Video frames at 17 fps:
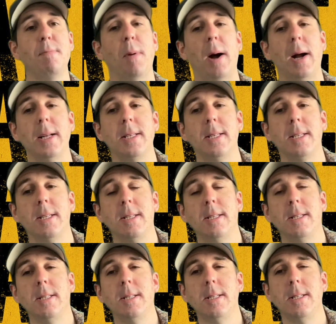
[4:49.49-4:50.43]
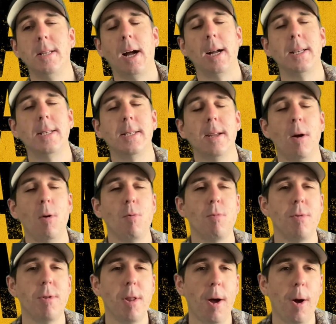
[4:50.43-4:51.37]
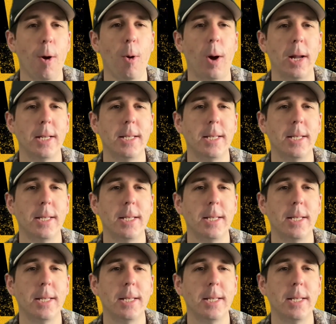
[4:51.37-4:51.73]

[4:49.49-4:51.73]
But I don't know.